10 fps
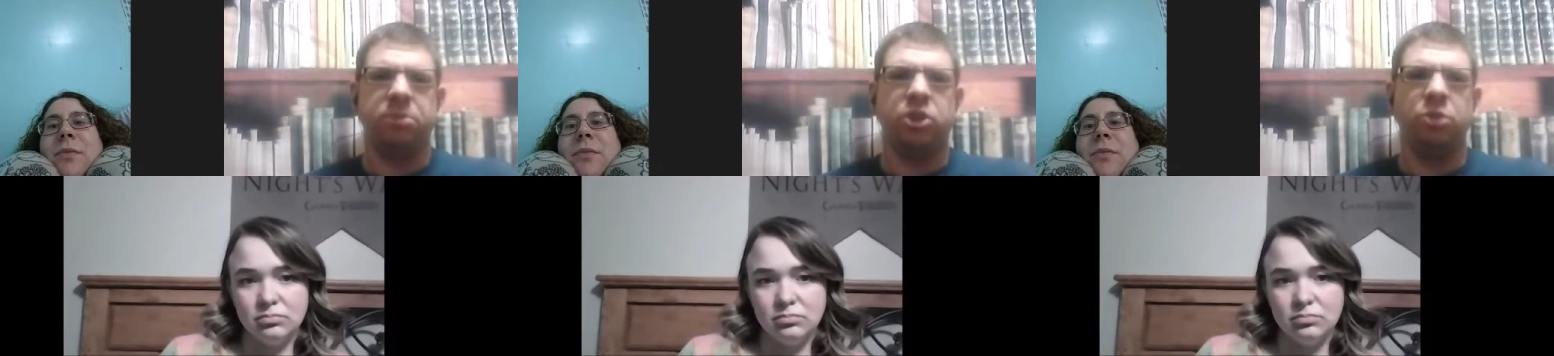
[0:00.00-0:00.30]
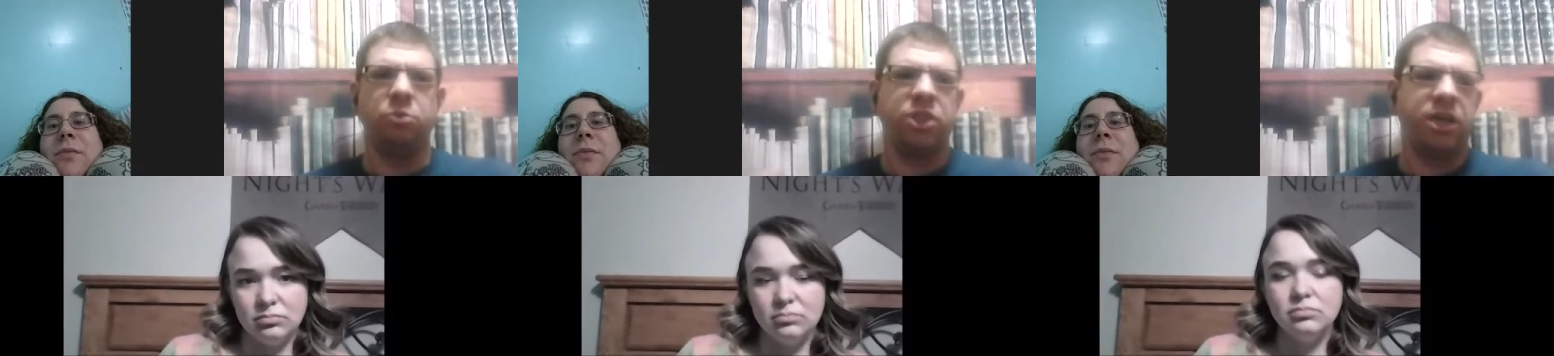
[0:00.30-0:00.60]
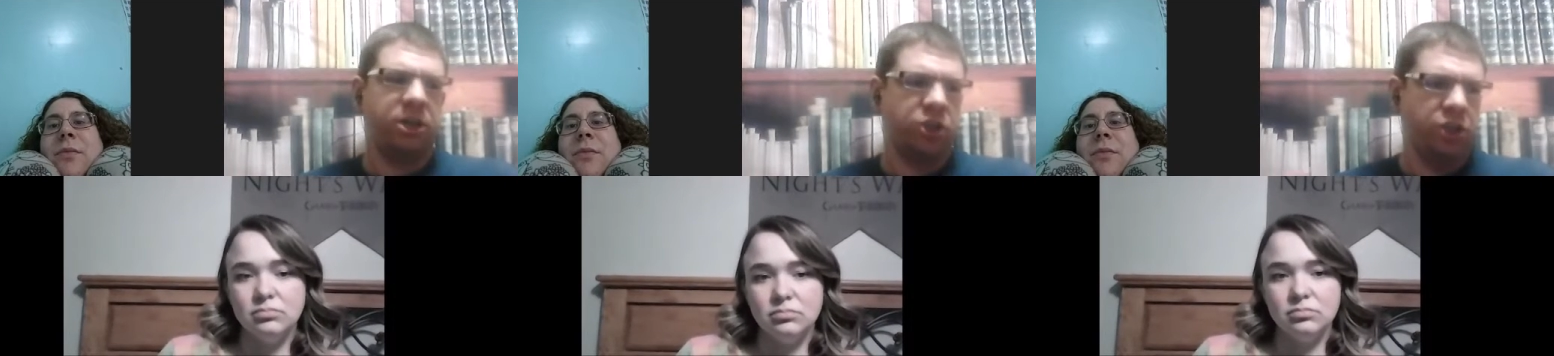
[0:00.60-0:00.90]
Speaker 1: but she was
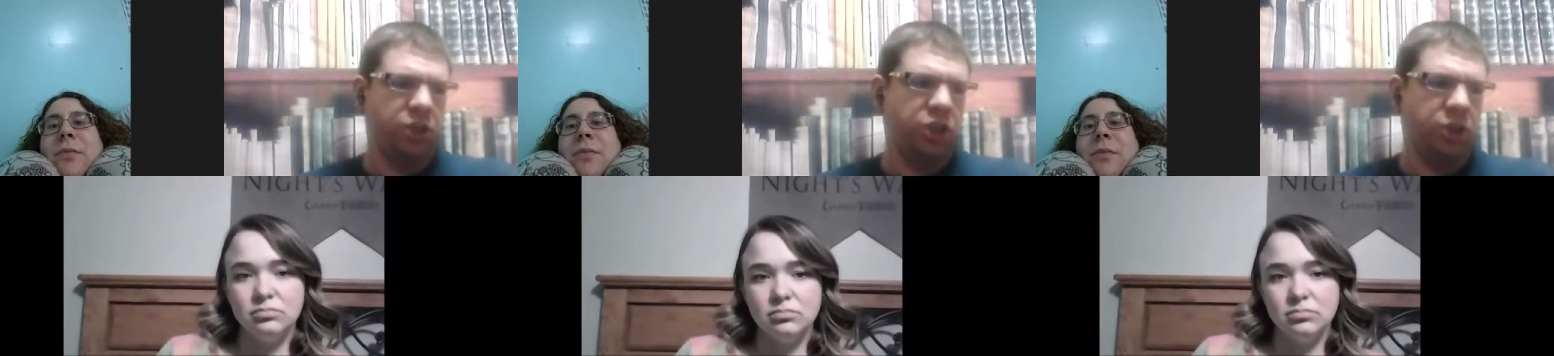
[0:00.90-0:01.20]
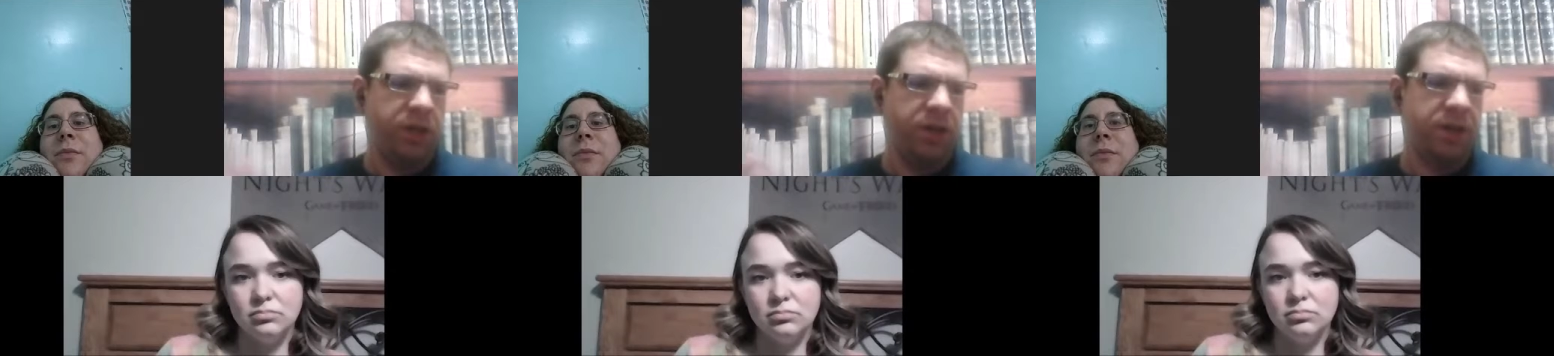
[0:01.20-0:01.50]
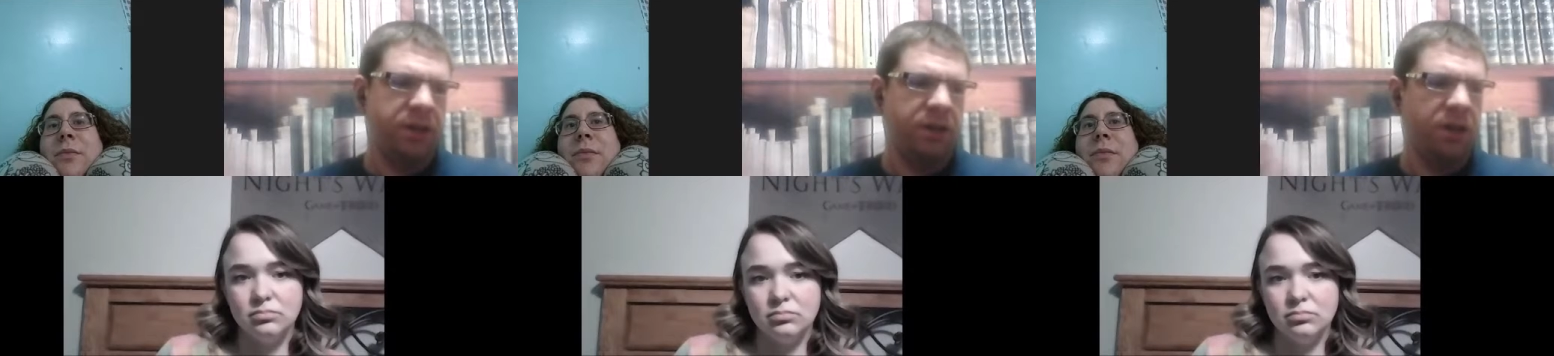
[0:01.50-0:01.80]
actually doing
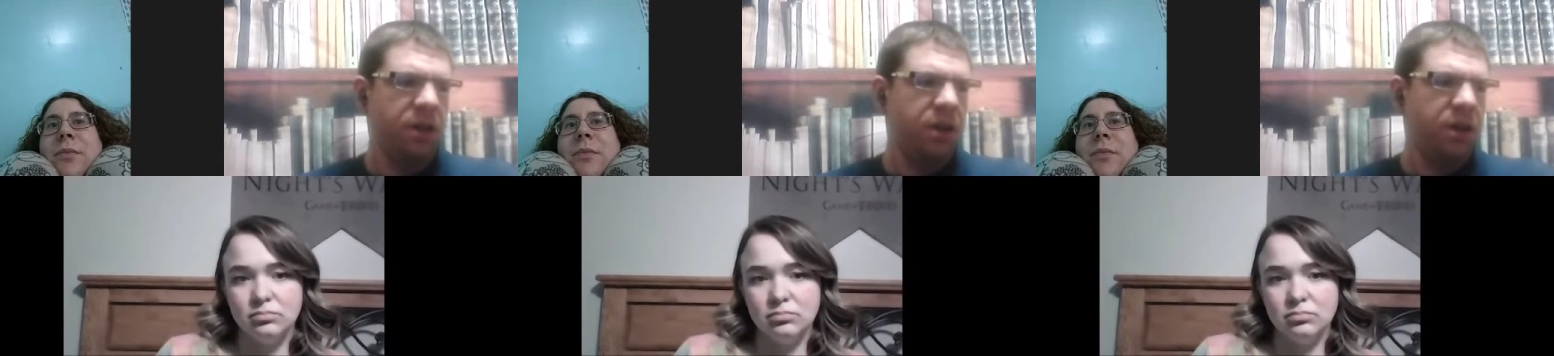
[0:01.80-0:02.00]
it